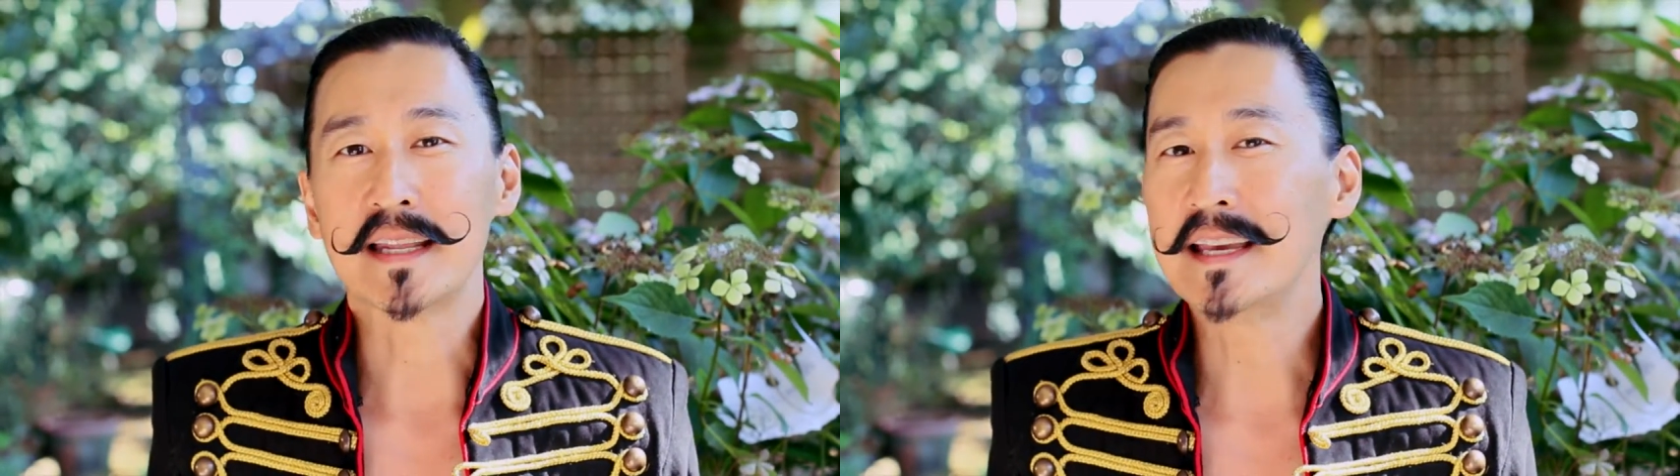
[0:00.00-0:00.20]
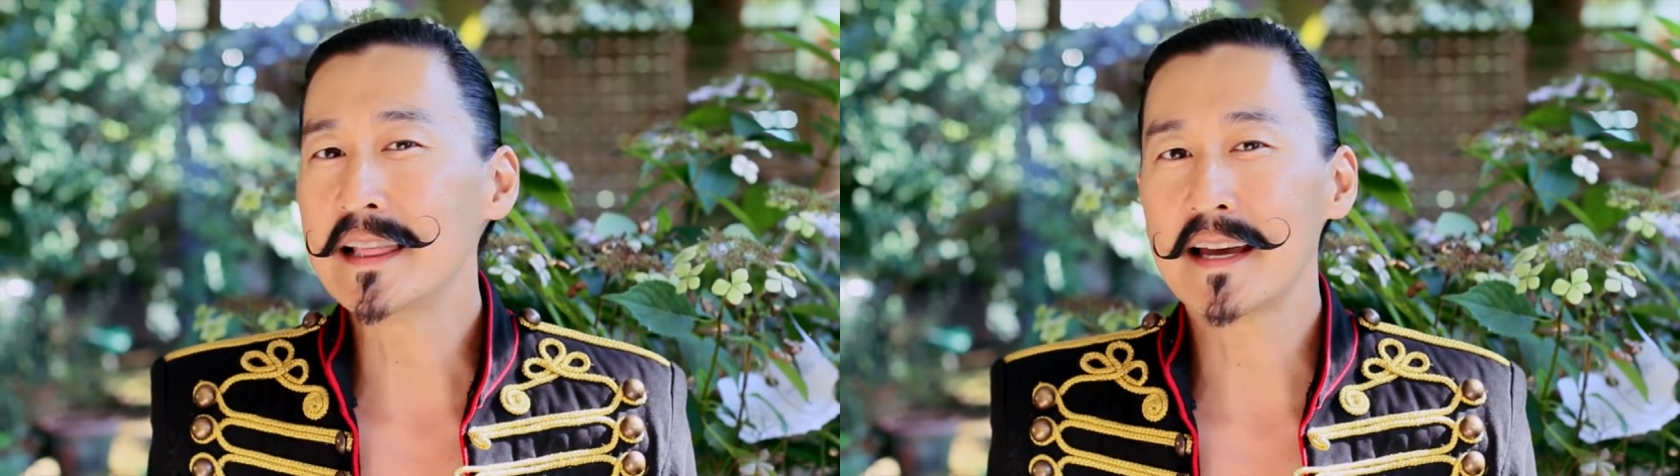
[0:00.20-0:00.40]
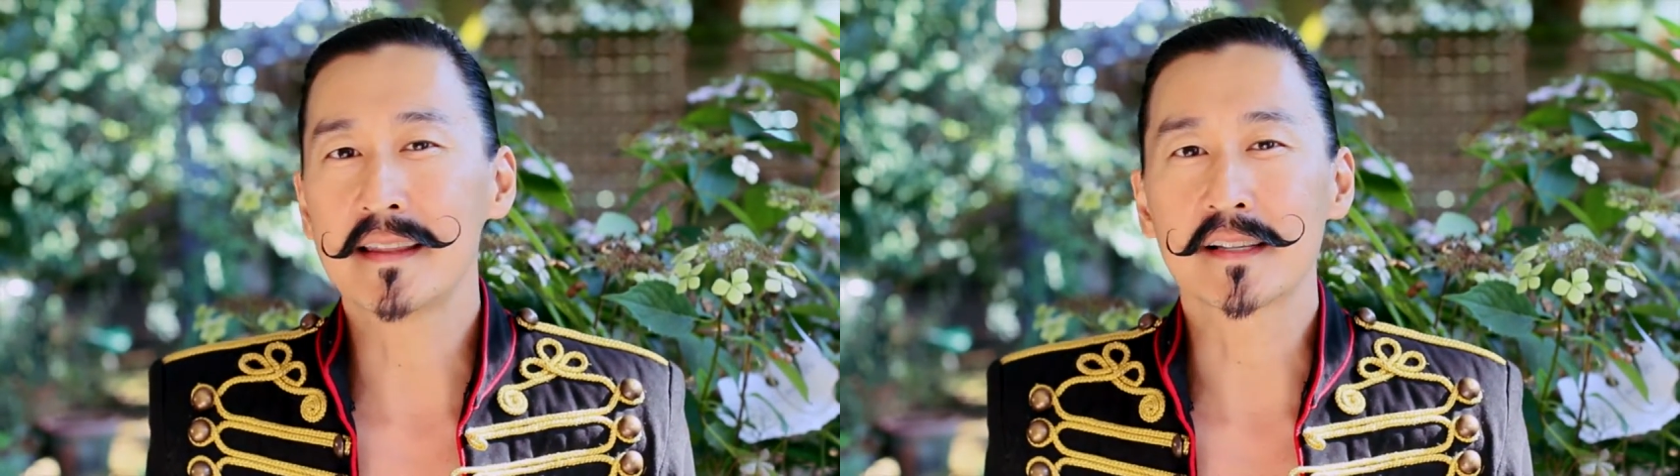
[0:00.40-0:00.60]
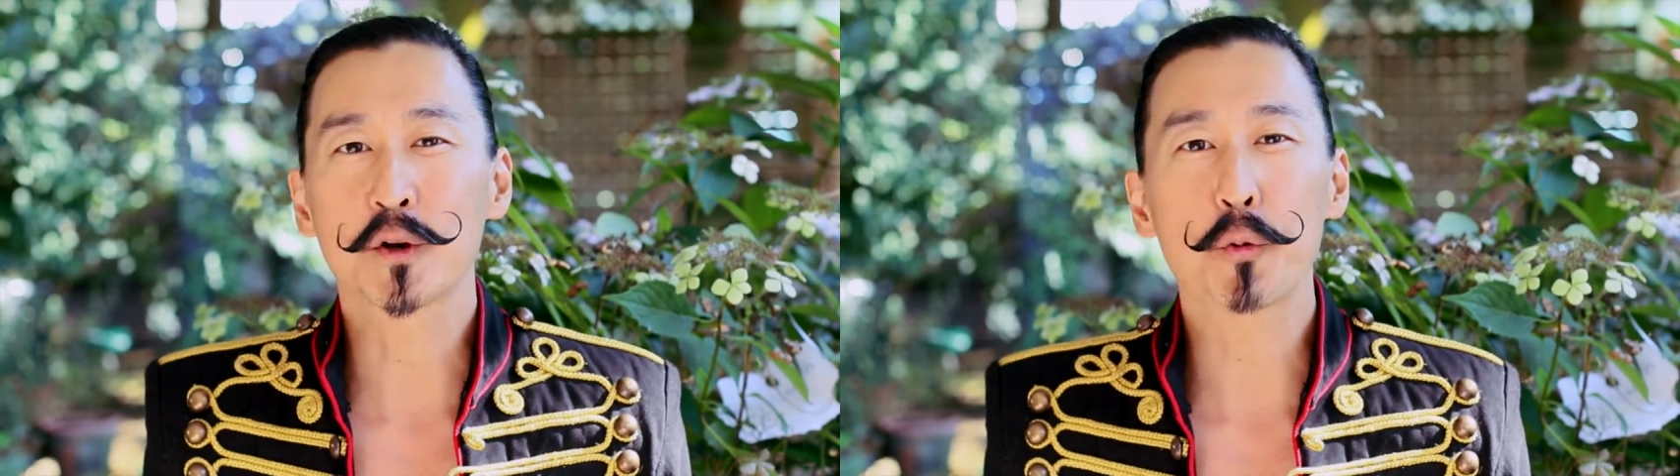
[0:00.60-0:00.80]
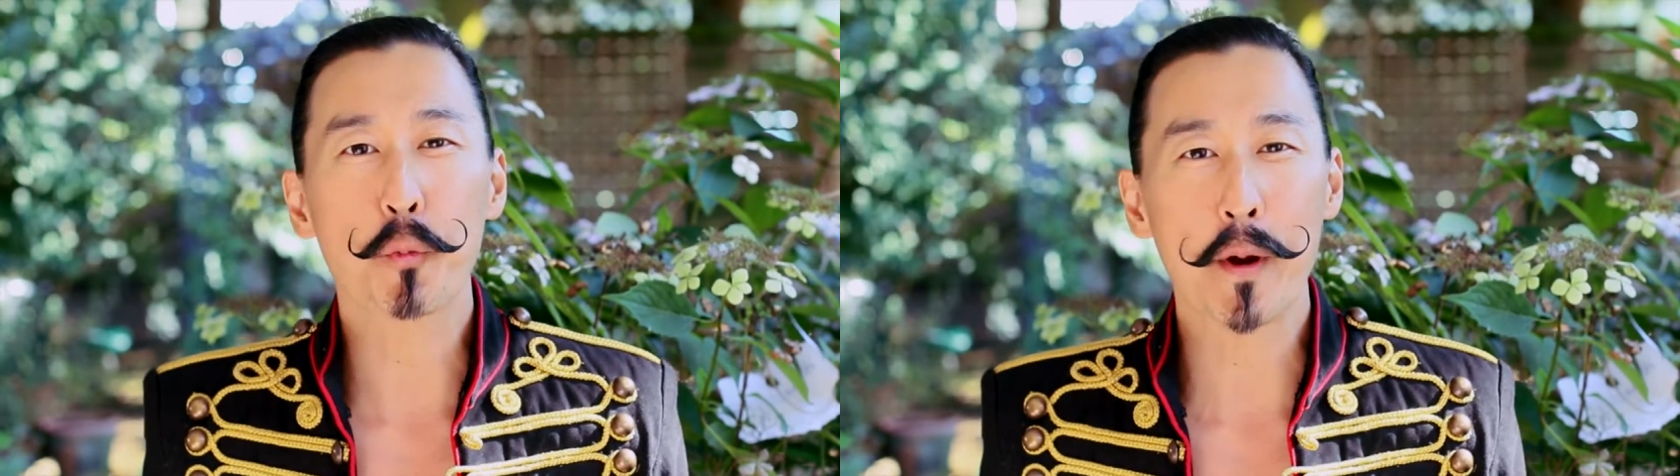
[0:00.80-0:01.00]
he led this
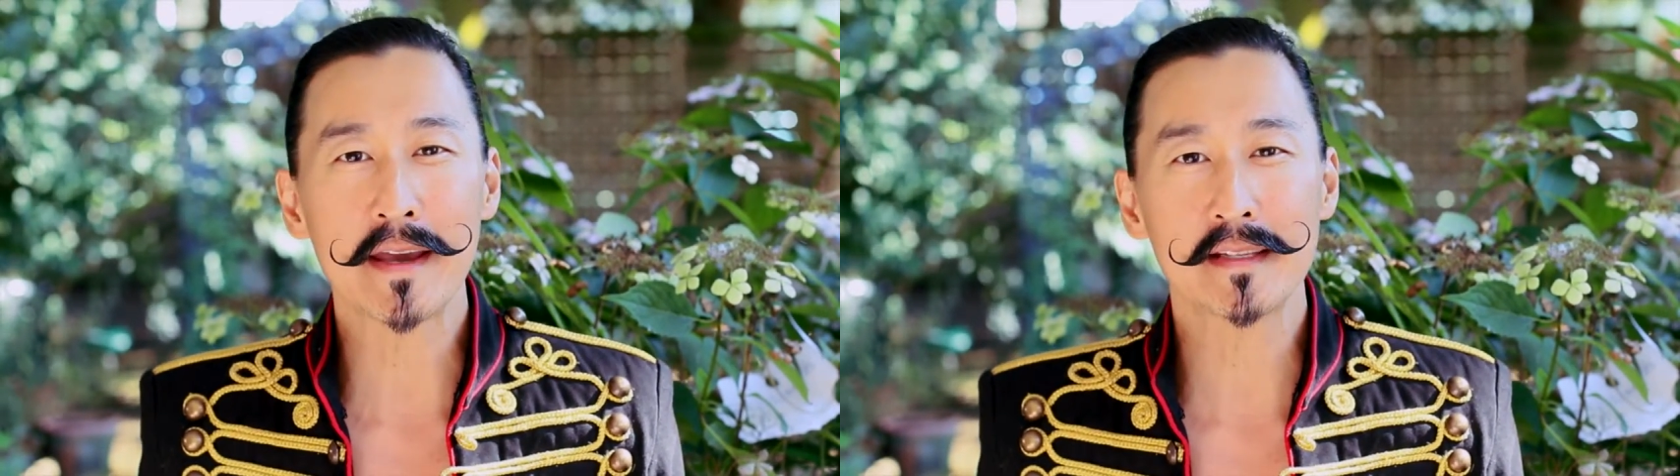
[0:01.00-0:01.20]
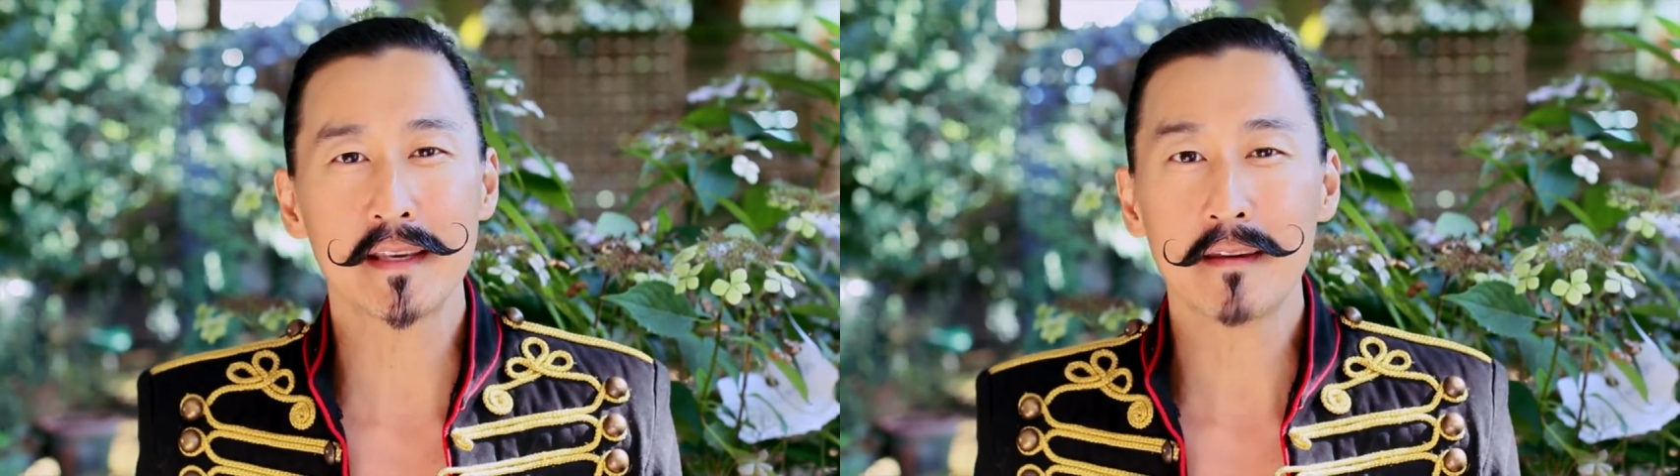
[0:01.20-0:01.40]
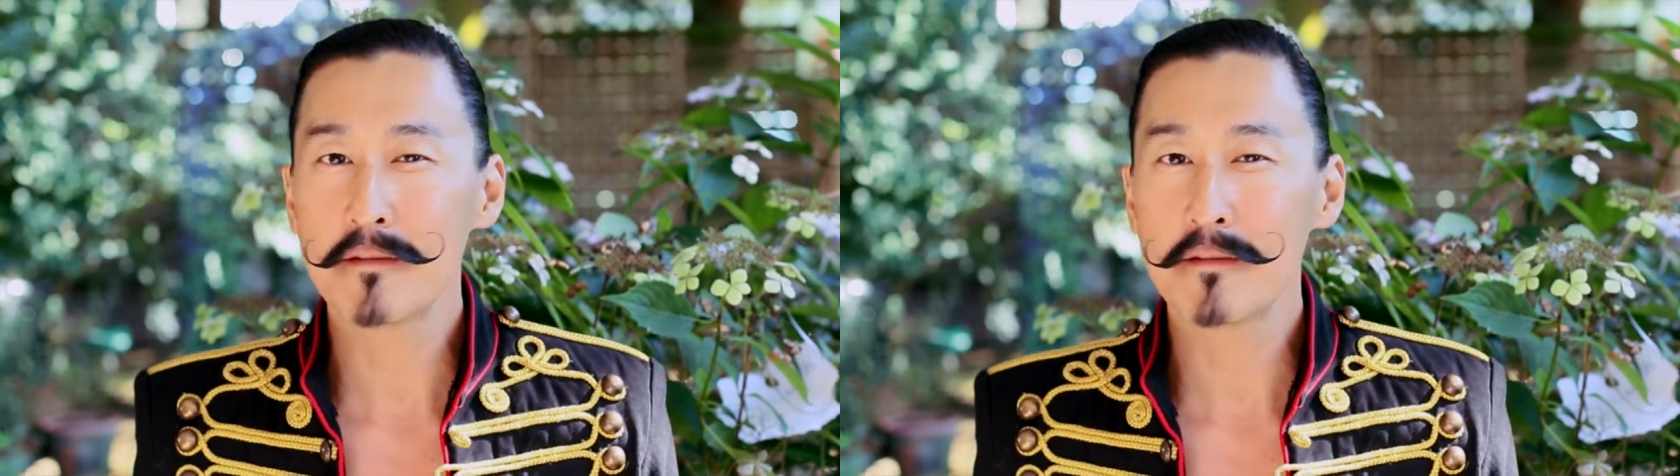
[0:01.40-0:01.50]
crazy,